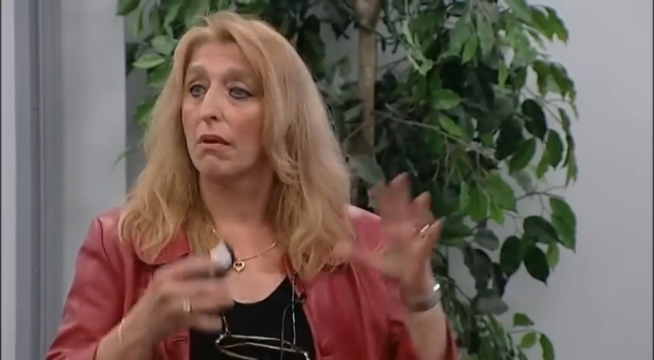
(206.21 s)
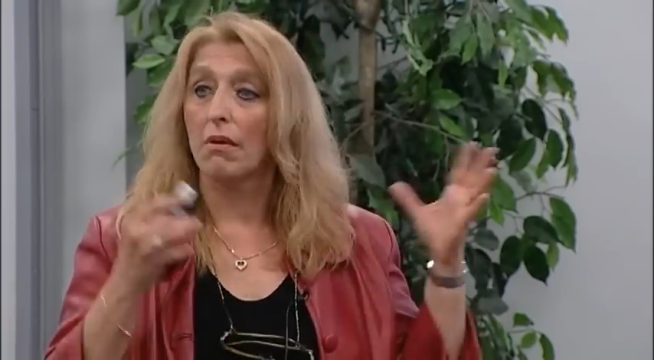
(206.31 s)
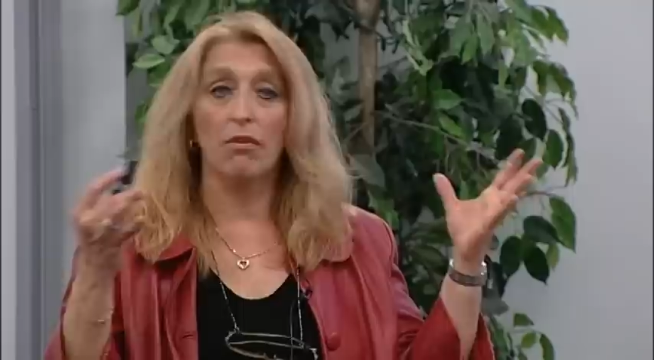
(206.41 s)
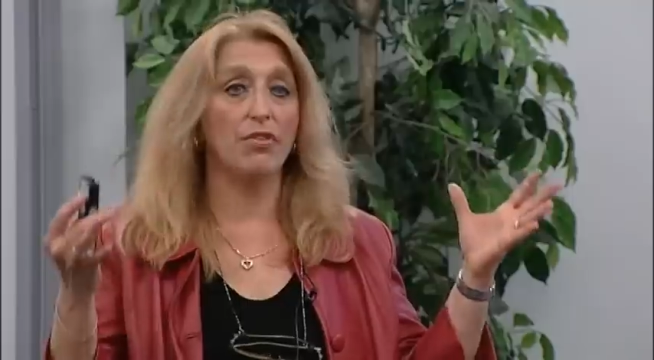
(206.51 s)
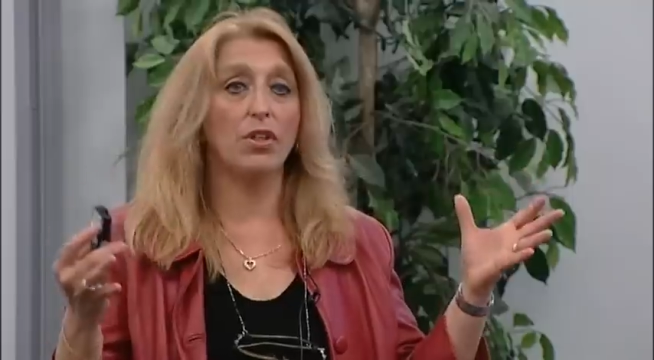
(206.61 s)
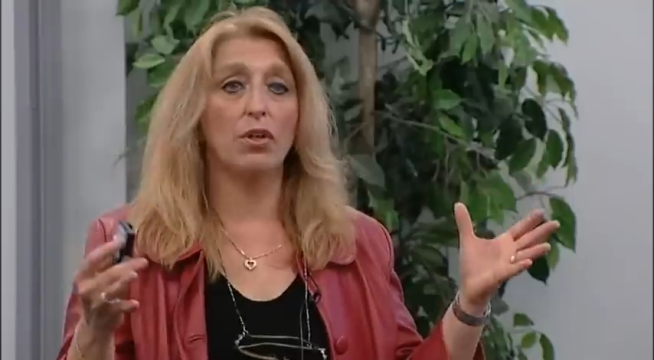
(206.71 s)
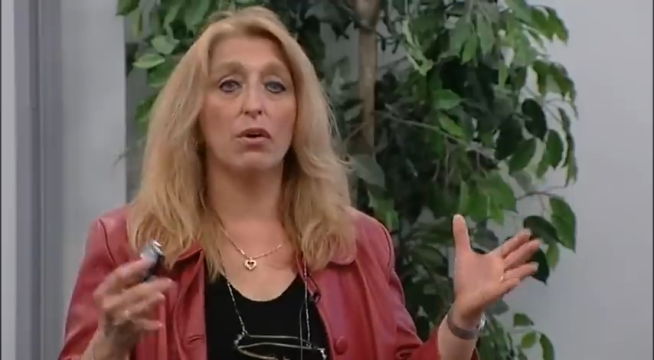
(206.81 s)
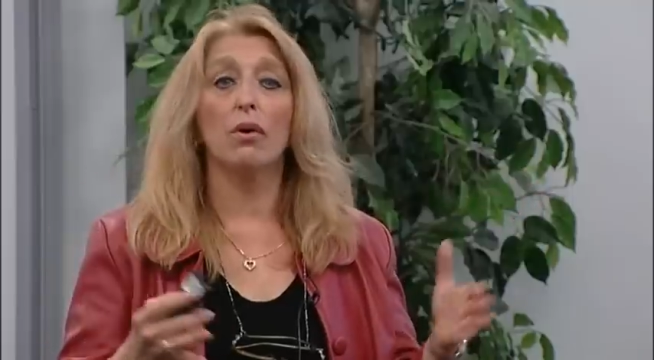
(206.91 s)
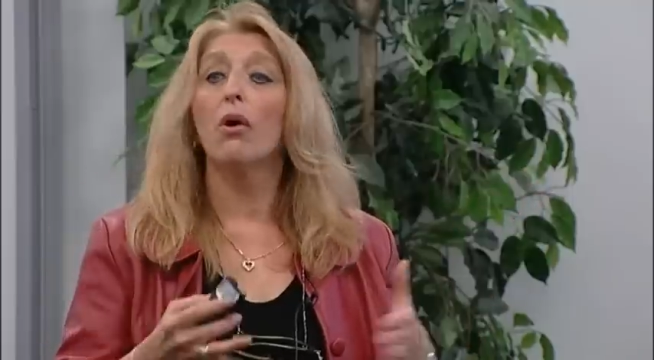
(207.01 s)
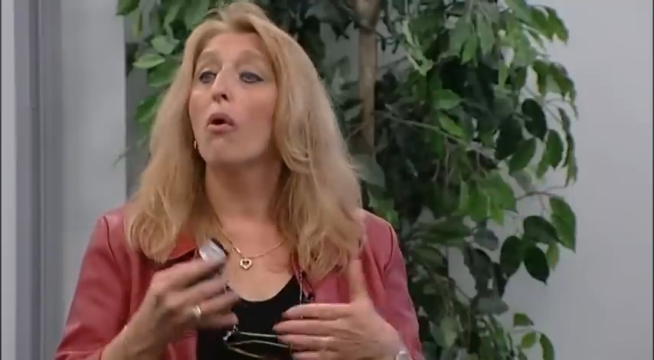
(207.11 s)

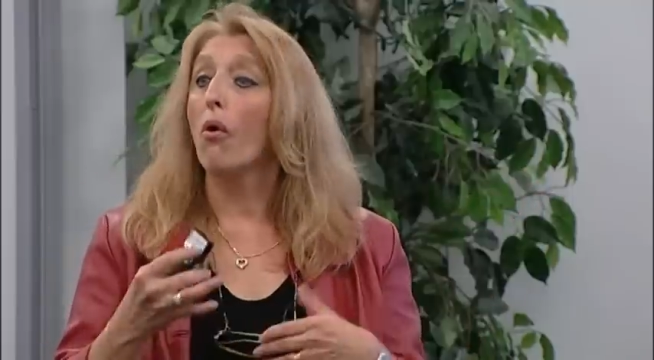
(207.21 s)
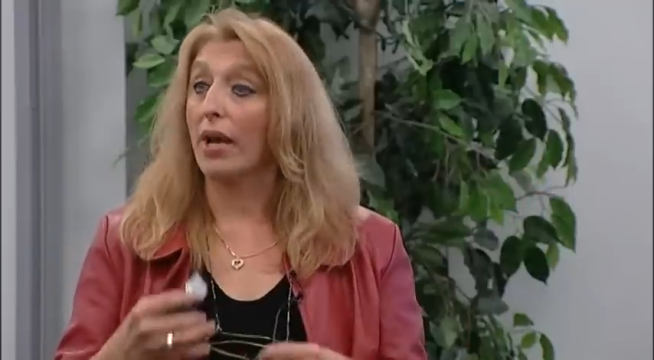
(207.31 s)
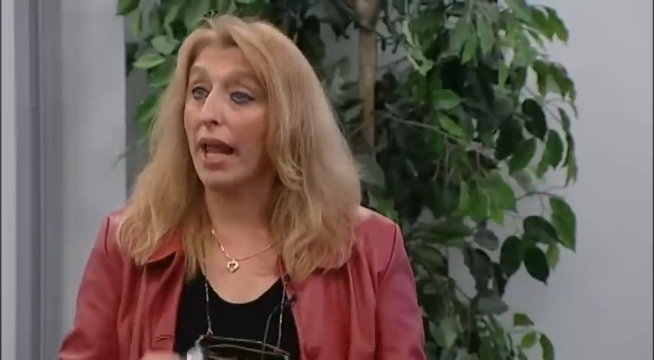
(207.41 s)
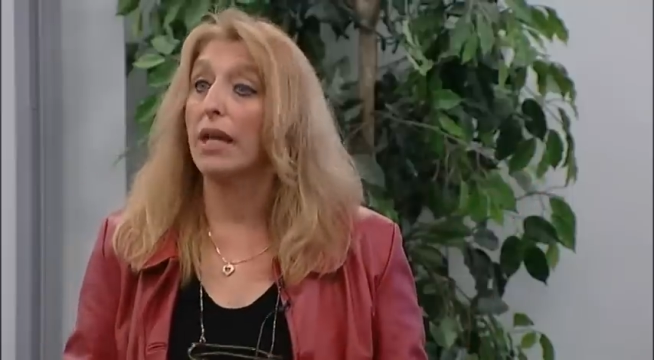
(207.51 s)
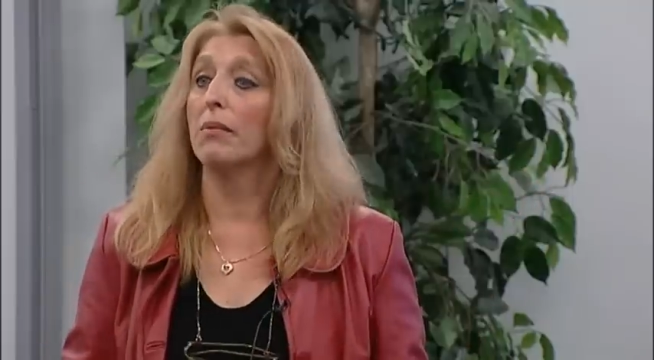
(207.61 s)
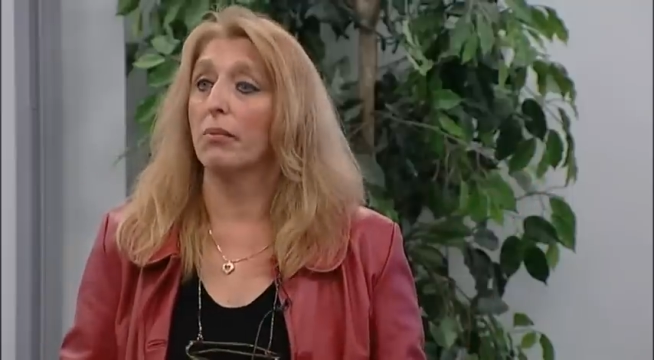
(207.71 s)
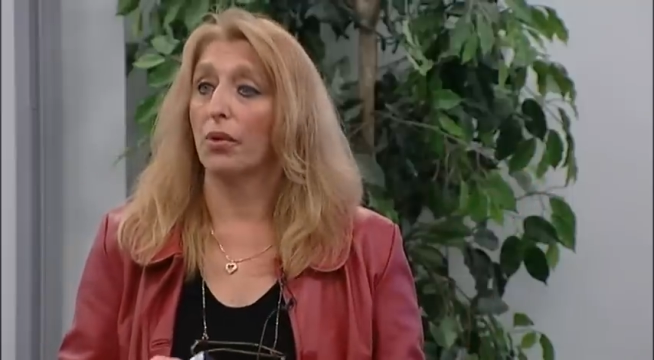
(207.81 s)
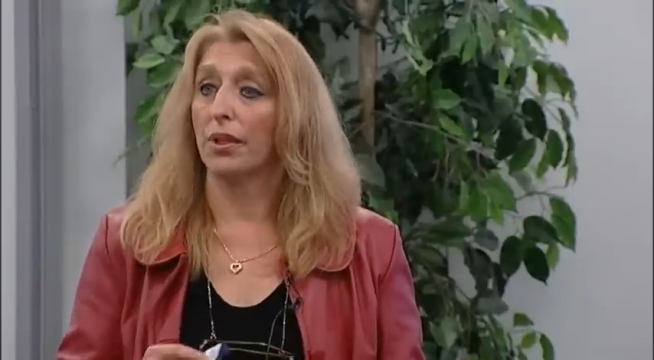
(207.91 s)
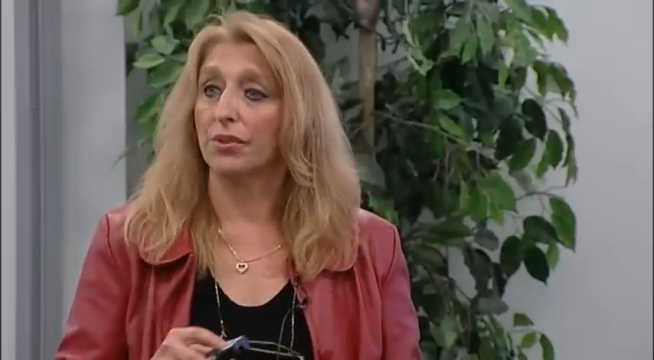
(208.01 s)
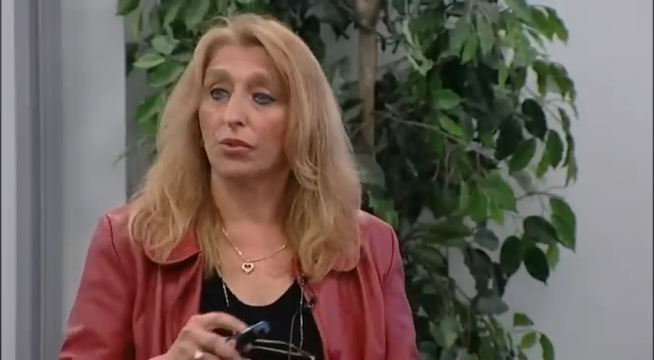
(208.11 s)
video, or animal
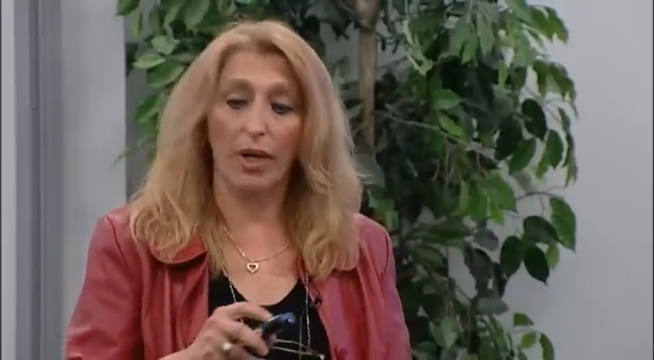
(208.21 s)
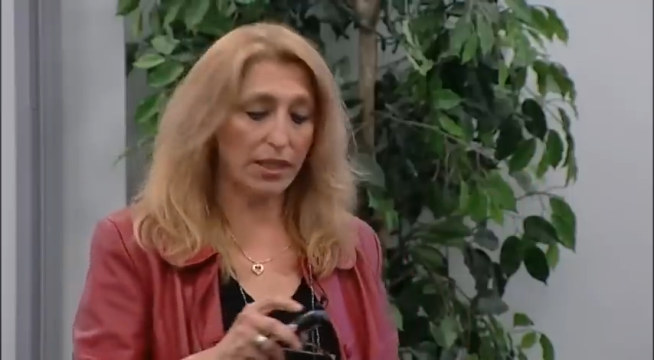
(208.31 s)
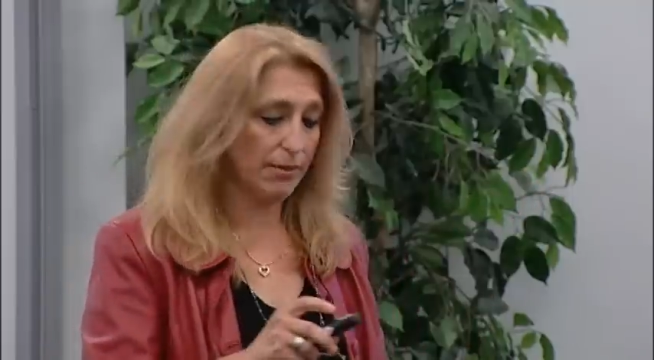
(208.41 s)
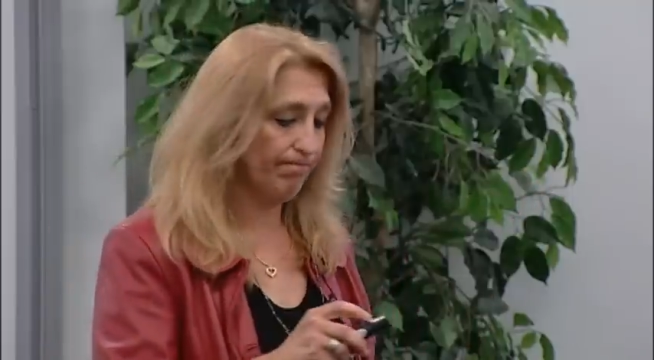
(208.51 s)
models, right?